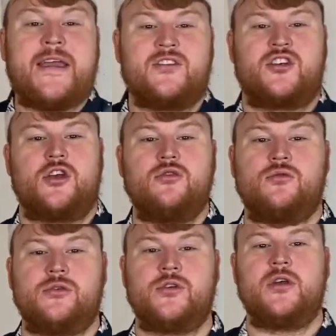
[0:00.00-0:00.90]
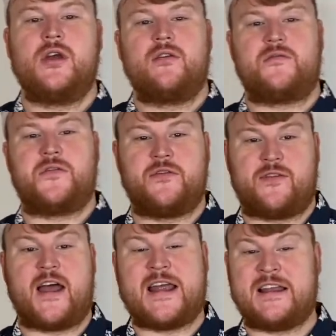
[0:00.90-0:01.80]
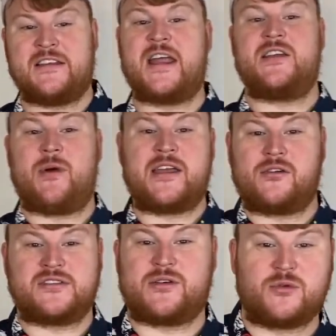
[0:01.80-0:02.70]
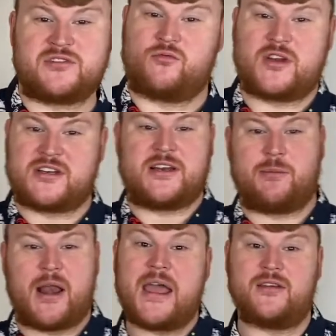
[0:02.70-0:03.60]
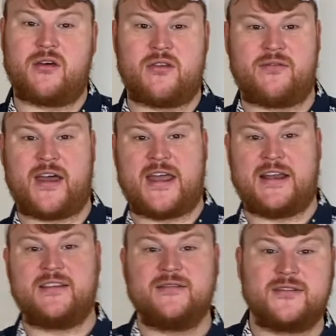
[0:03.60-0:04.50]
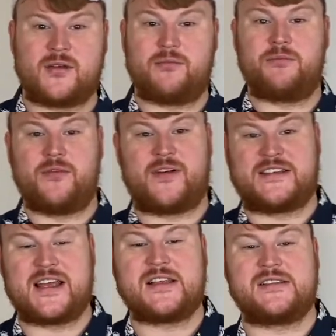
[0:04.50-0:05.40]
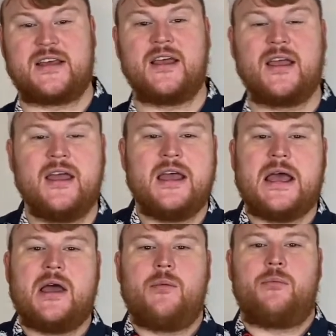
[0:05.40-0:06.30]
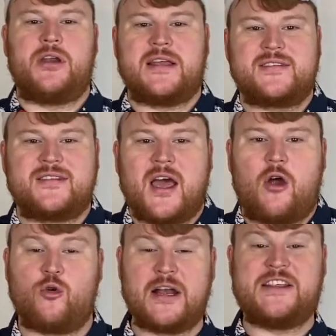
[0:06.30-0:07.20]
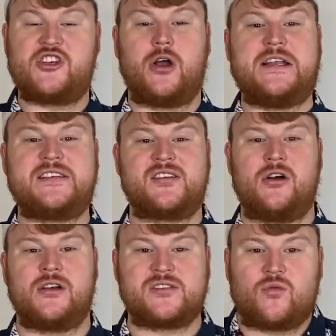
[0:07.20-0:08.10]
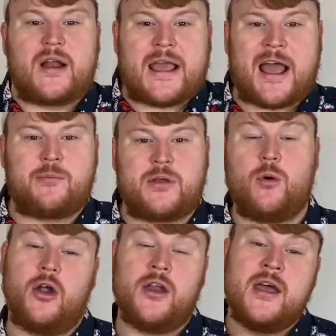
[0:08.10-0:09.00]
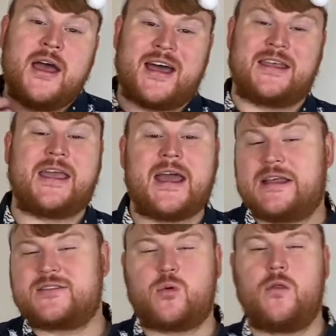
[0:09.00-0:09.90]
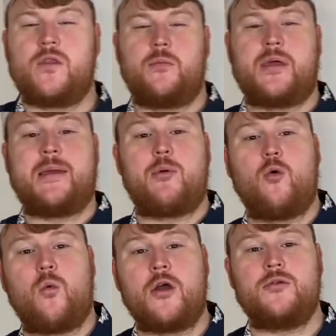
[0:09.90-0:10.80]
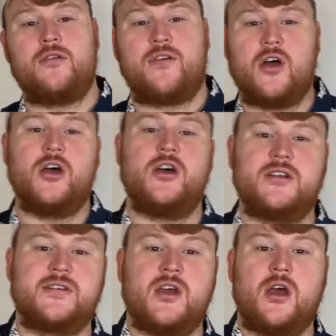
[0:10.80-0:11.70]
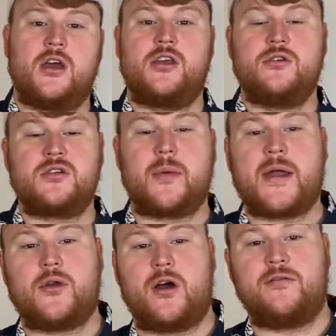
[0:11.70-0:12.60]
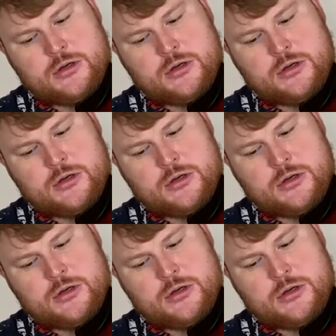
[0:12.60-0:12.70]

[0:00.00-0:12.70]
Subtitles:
tune for the violin anyway, because it was originally played on the violin, so fantastic. But it's a really jolly song, it's a really happy one, and again, it's one that people won't have heard a huge amount of.